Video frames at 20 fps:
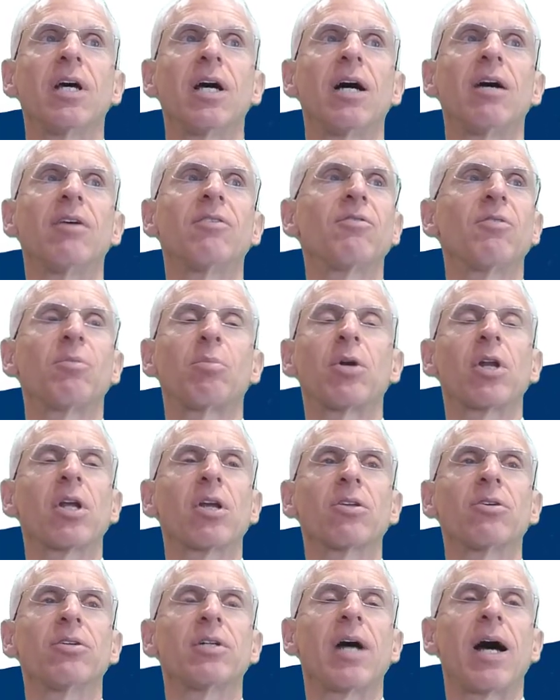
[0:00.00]
of a
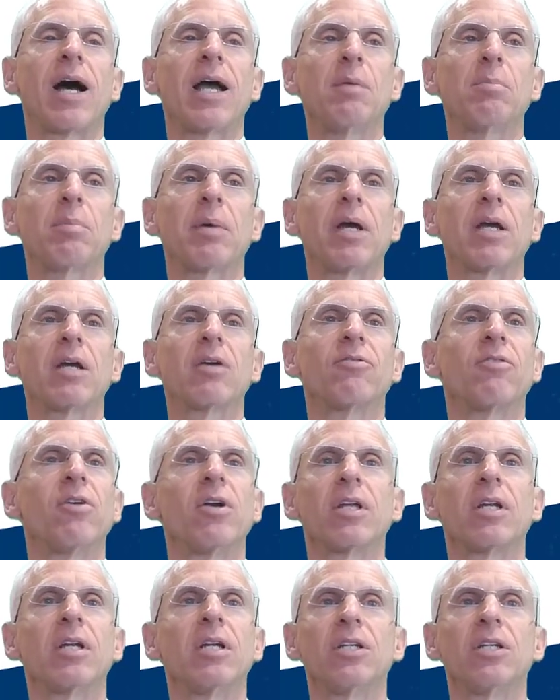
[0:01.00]
particular type and convert it